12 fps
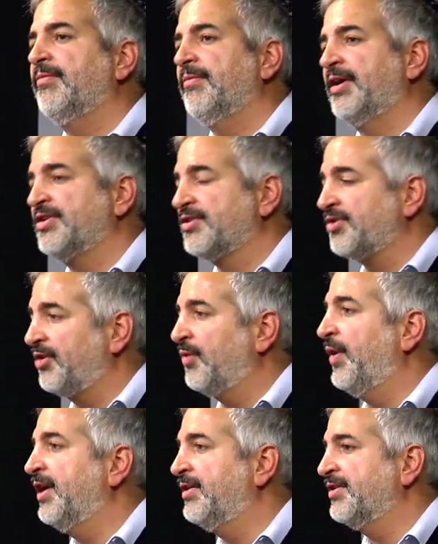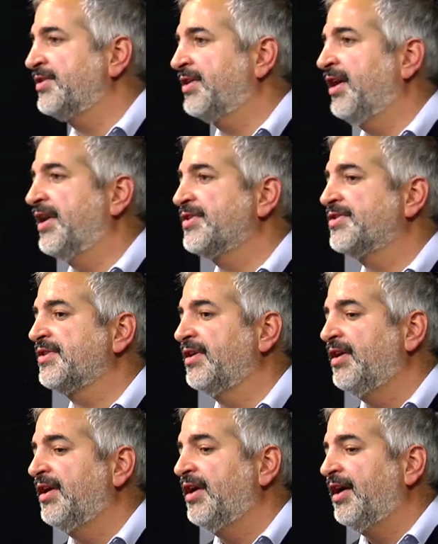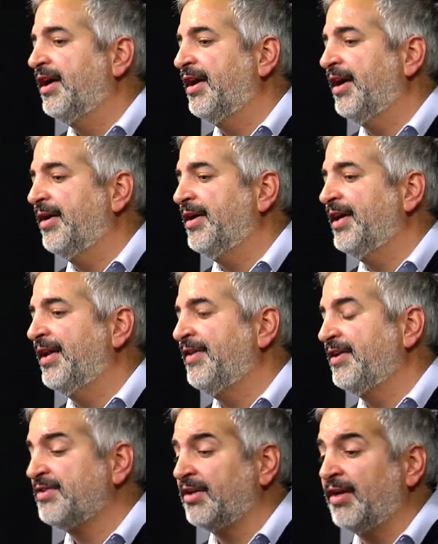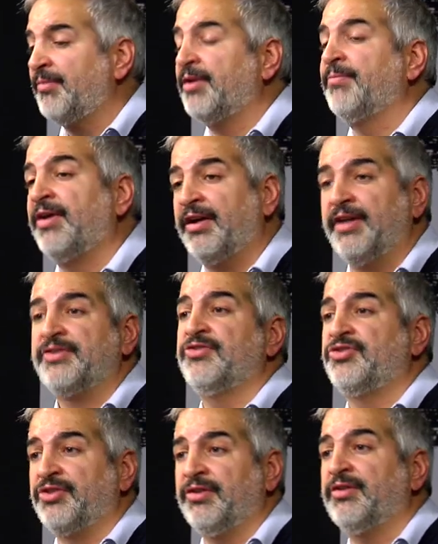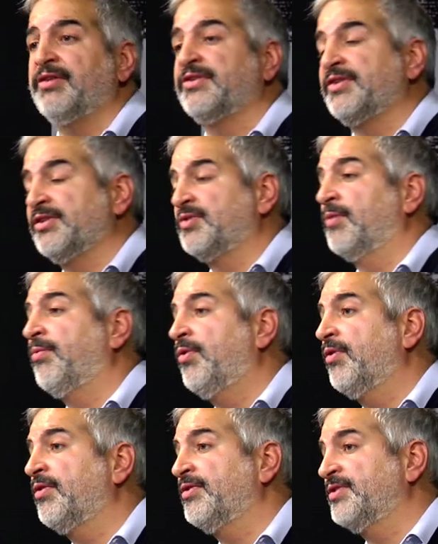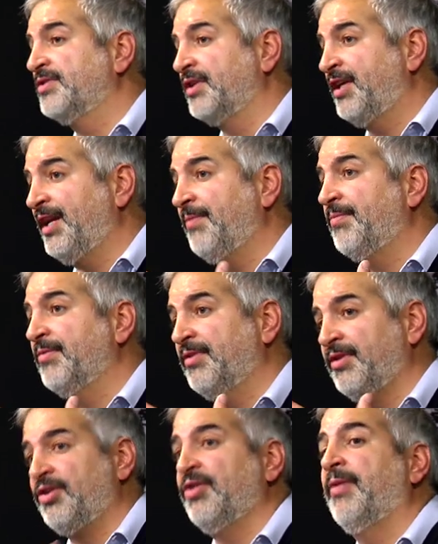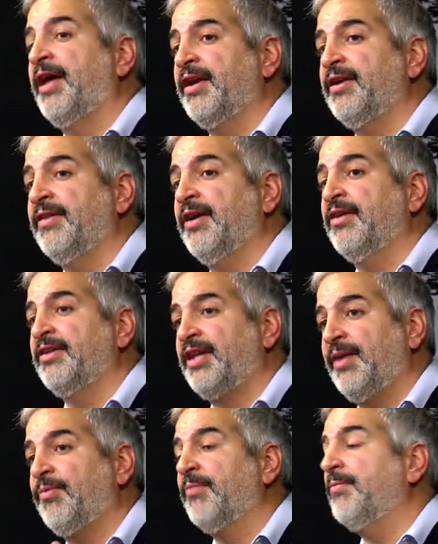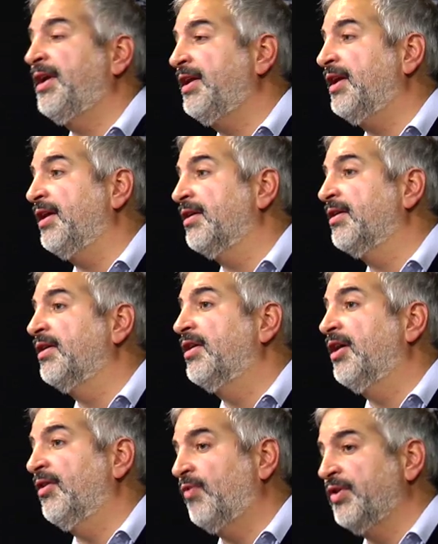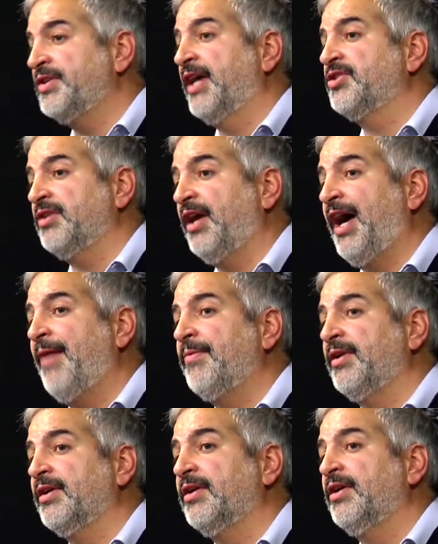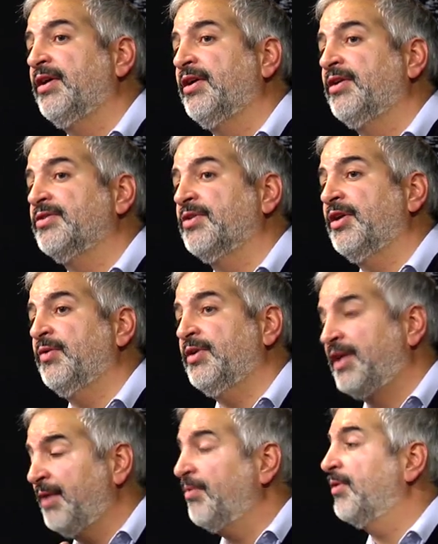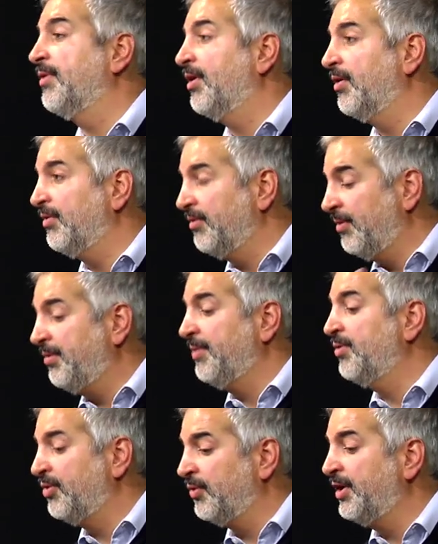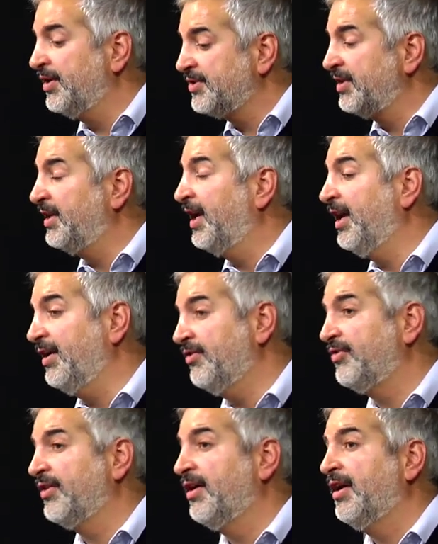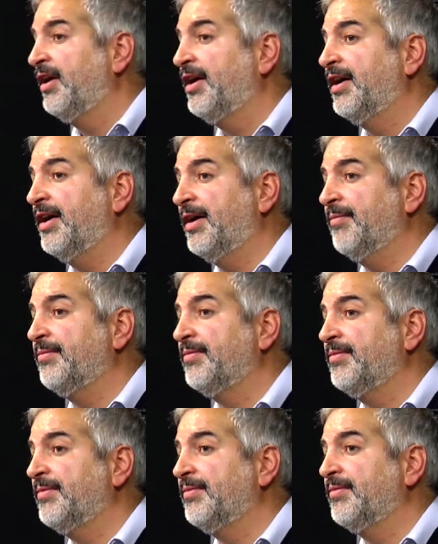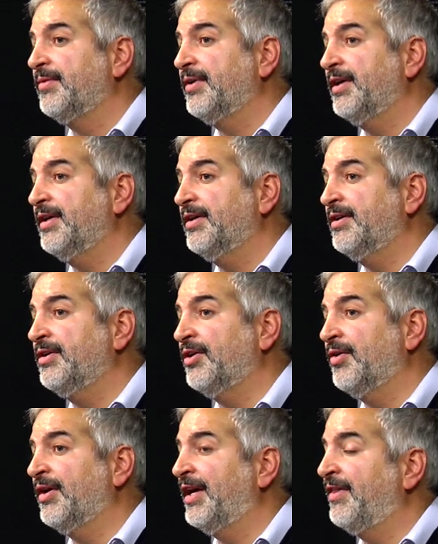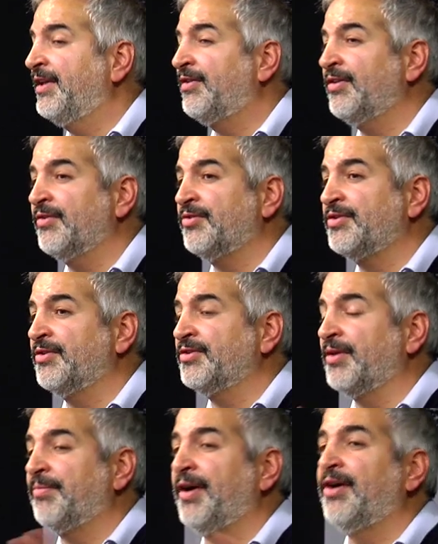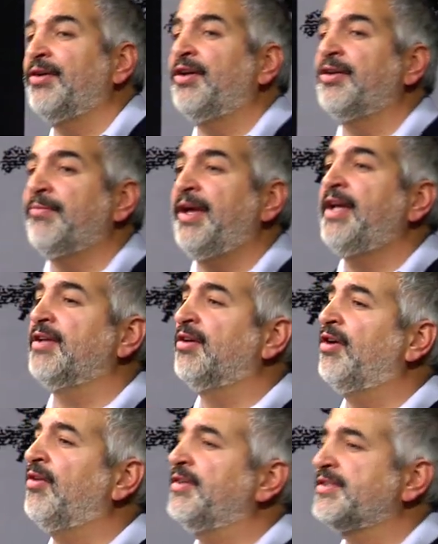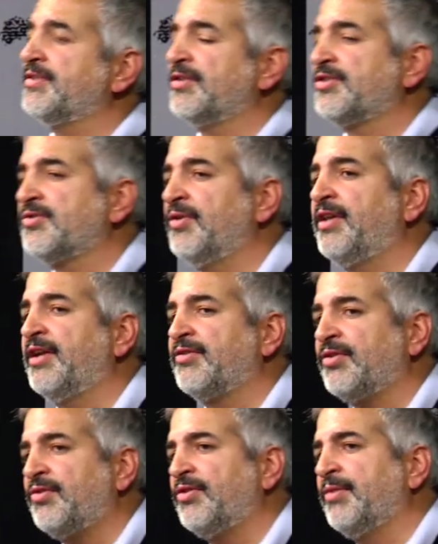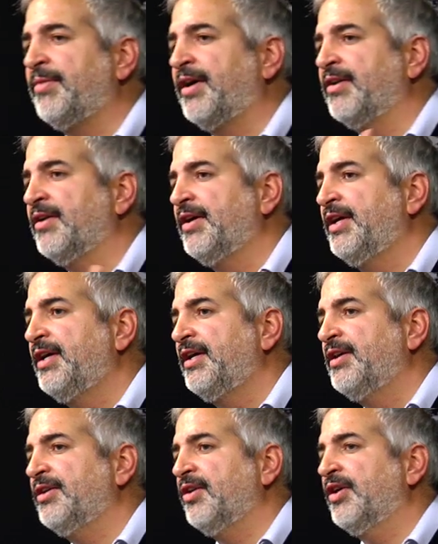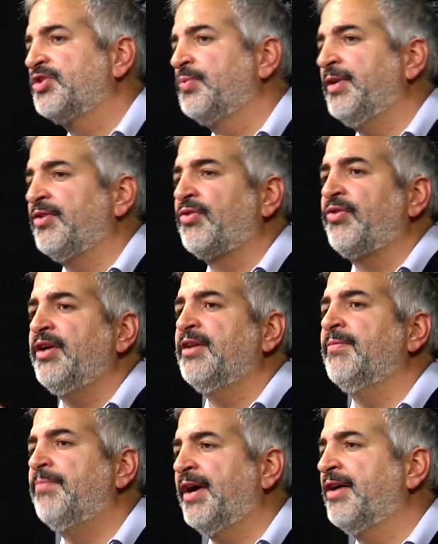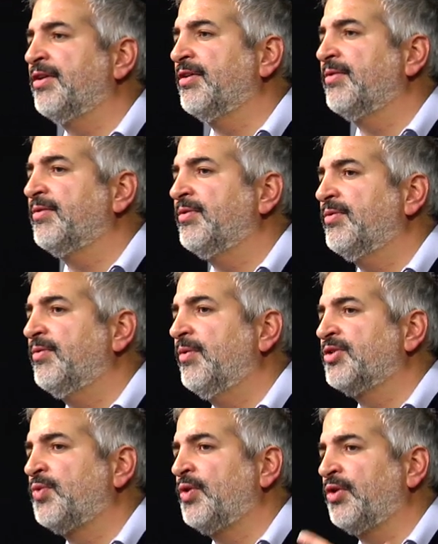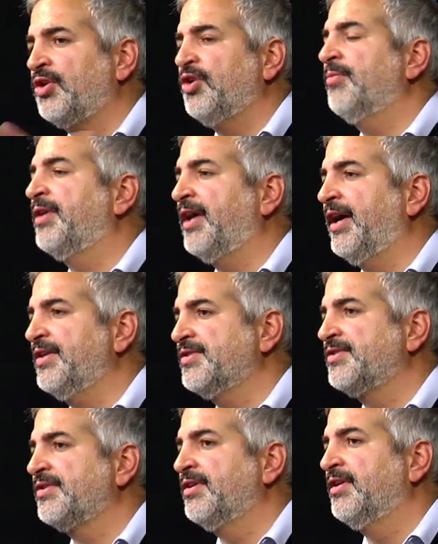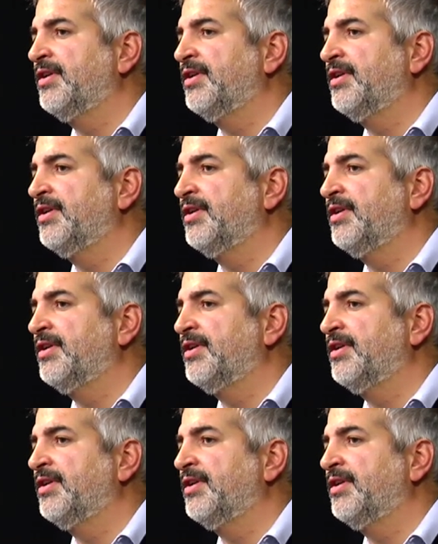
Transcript: makes us turn away in disgust. And I think it's incumbent upon us as journalists and as reporters is to keep the humanity there, to keep the meaning of what's actually happening so that we keep the people who read us engaged. I think there's a parallel to make in all this, the story that I told about us being treated better once we were humanized